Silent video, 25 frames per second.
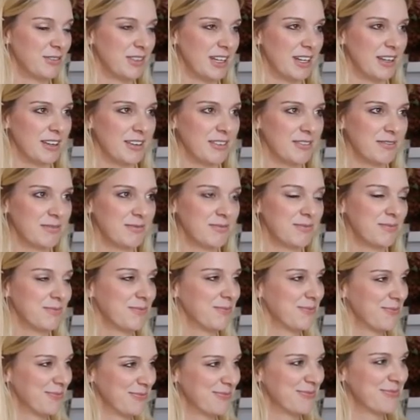yeah.
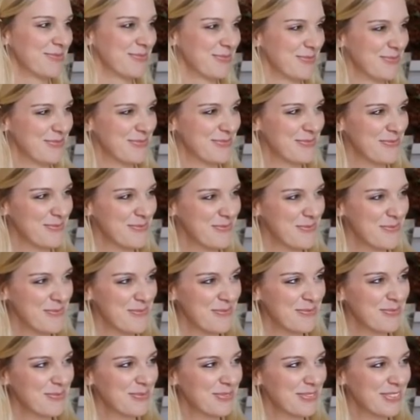Okay. Well,
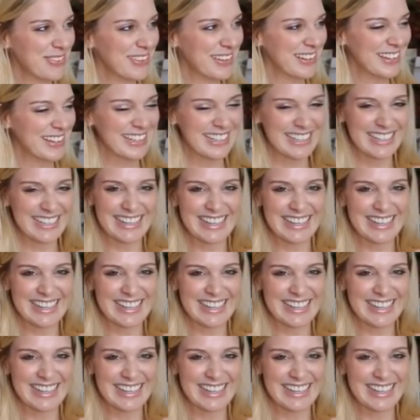thank you so much.